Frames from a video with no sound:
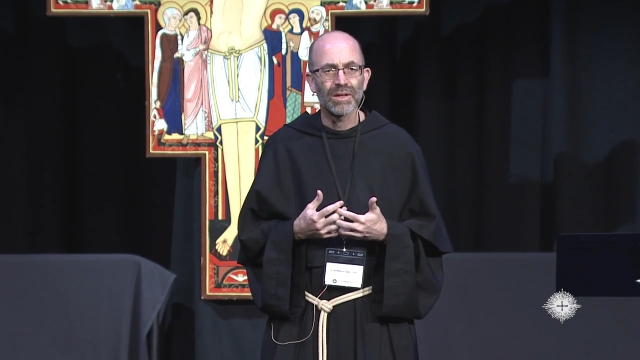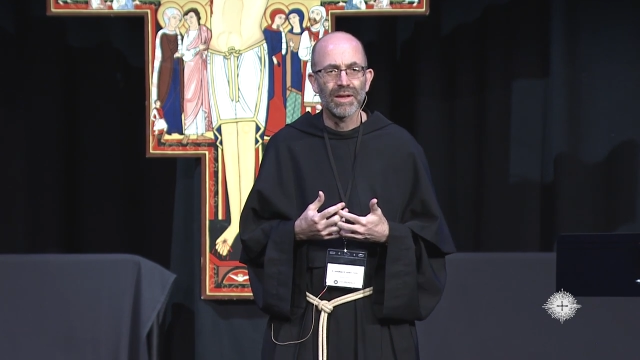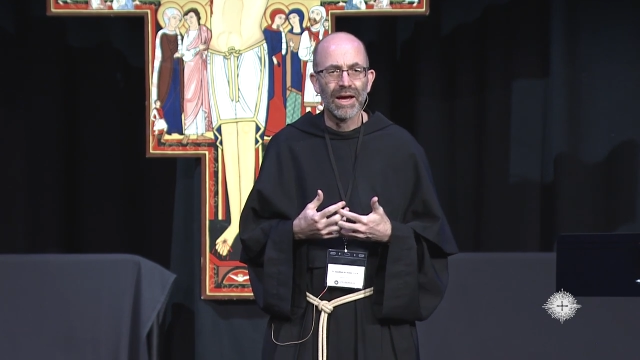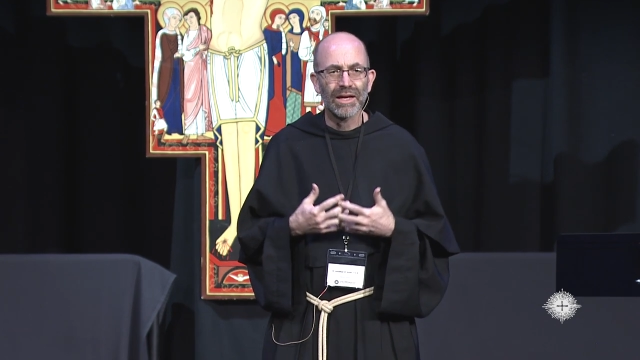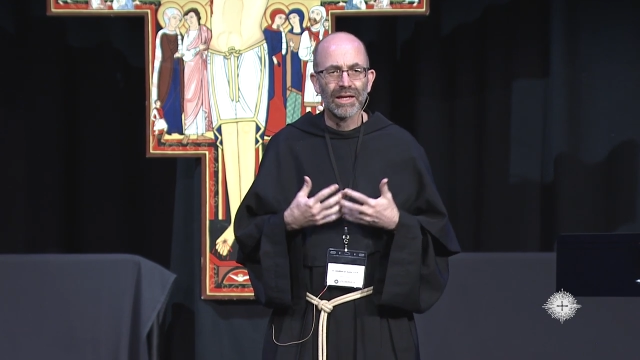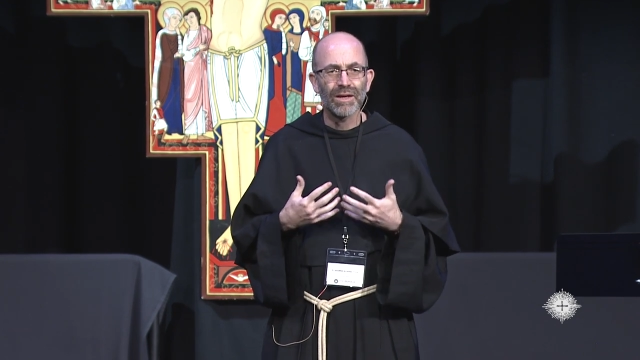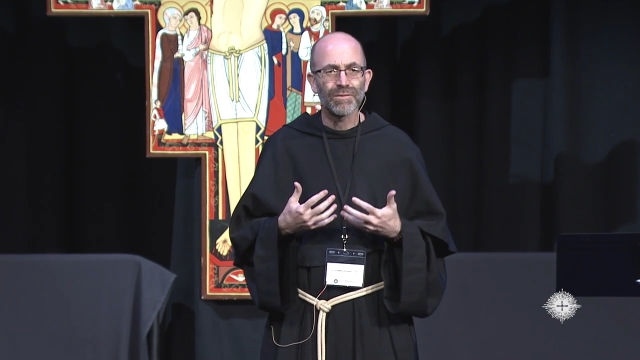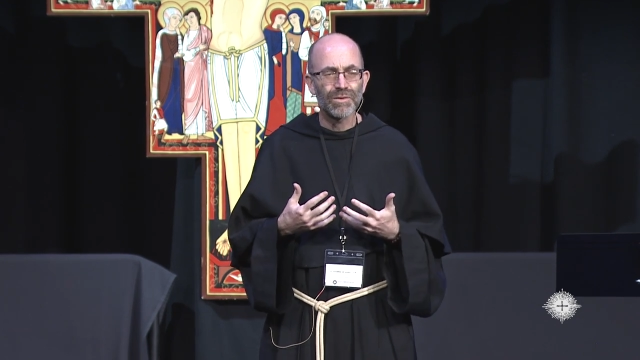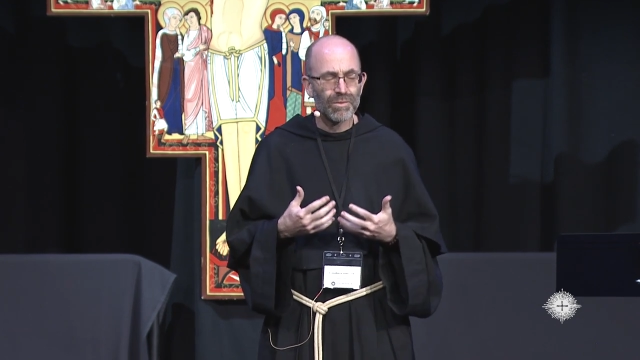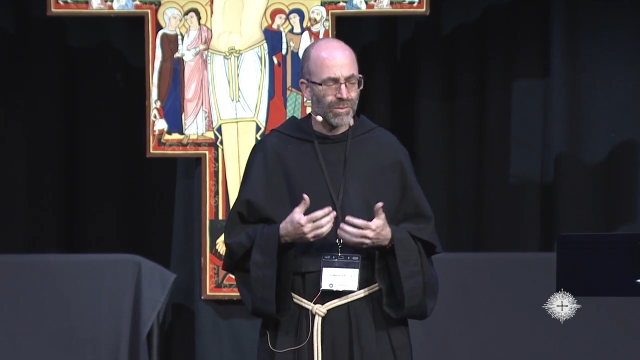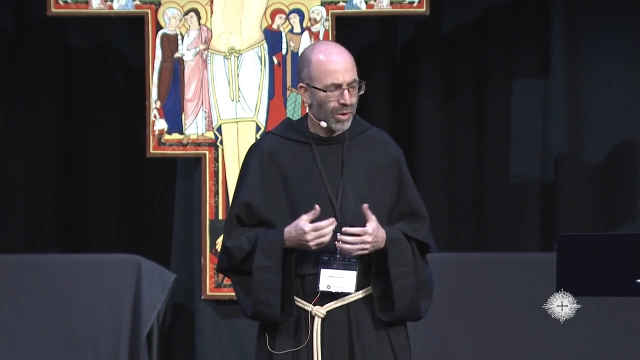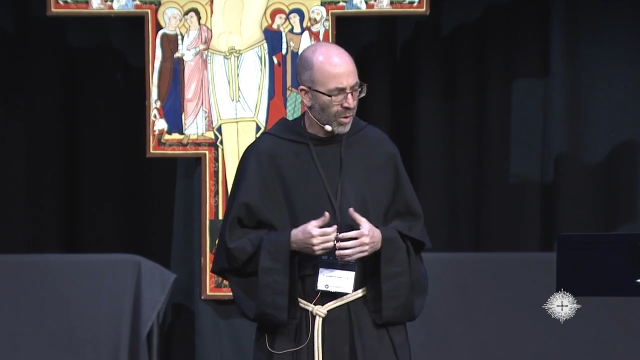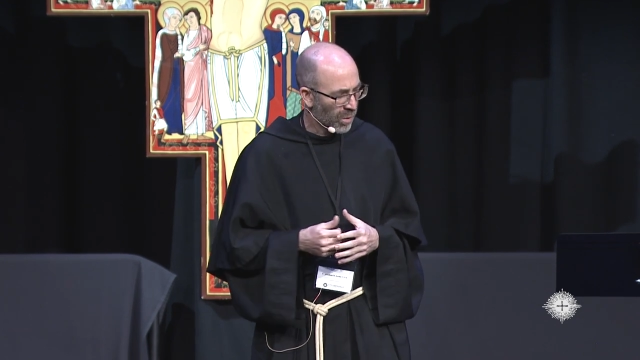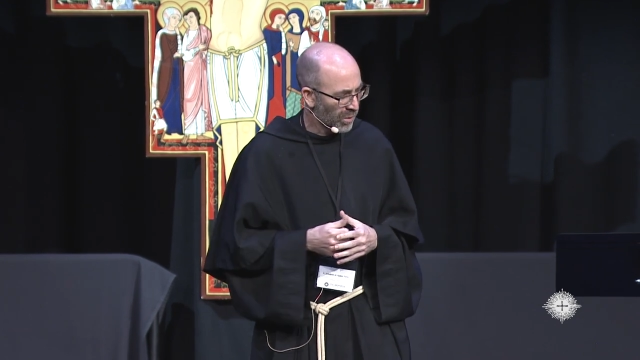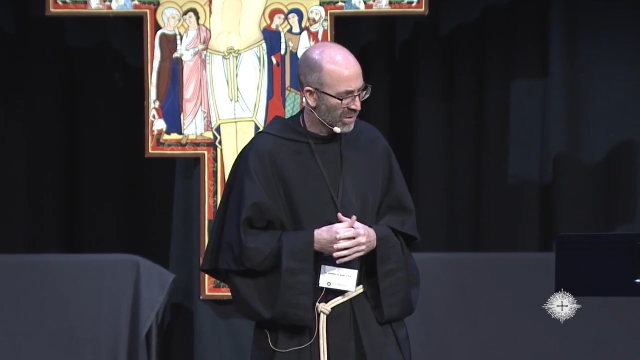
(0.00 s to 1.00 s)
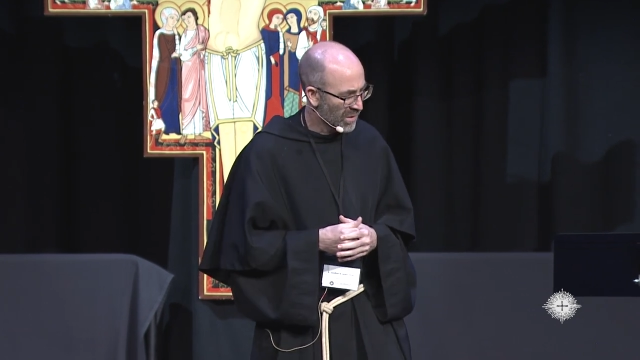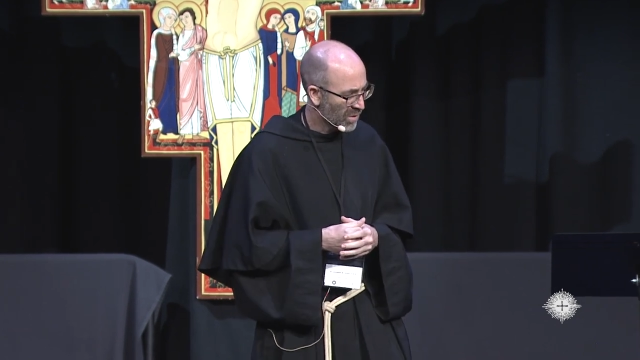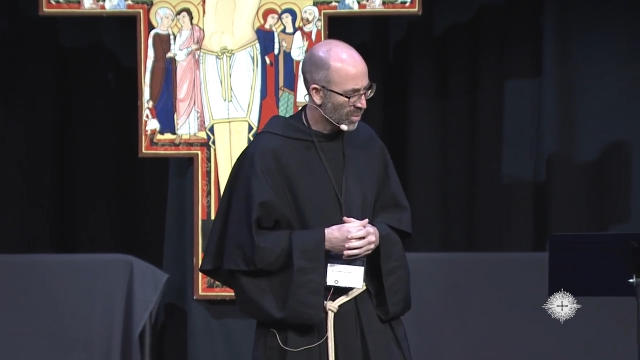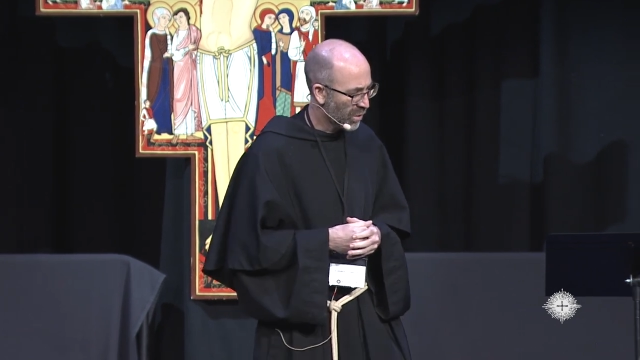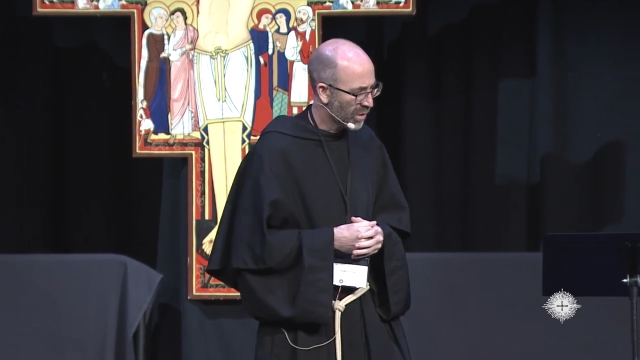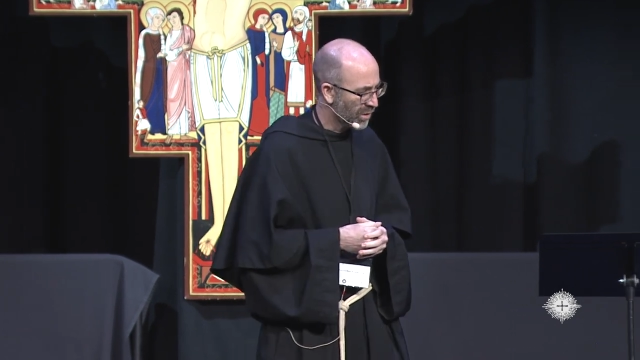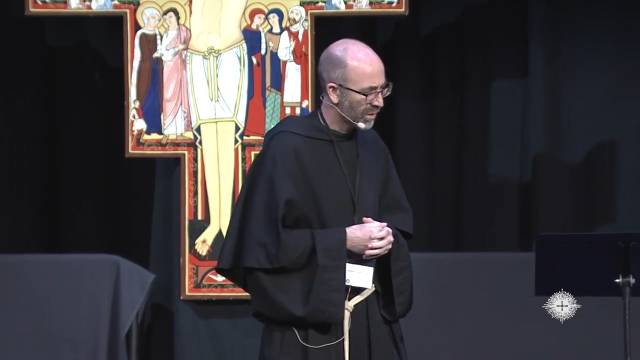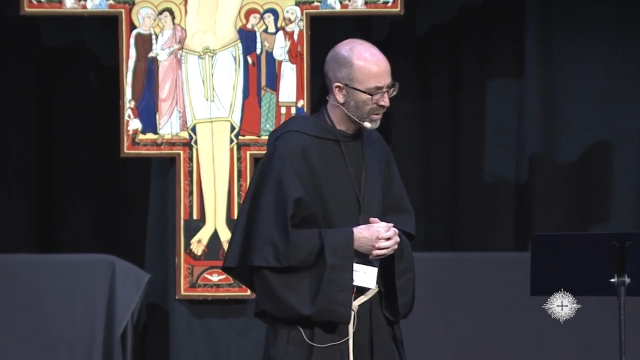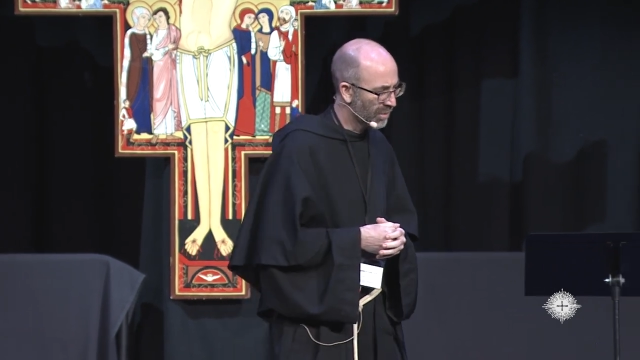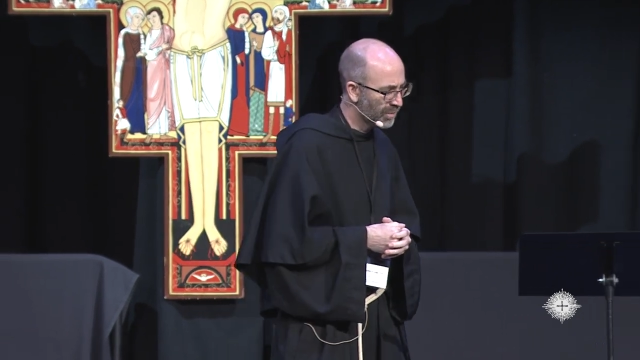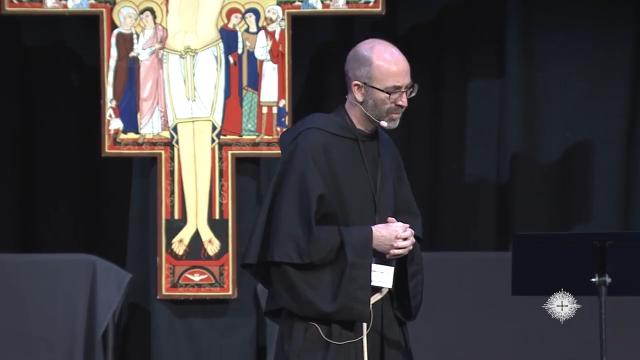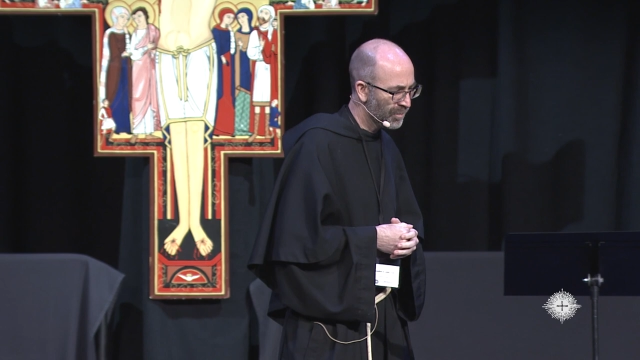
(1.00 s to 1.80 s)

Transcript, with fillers: and that gift of the Holy Spirit.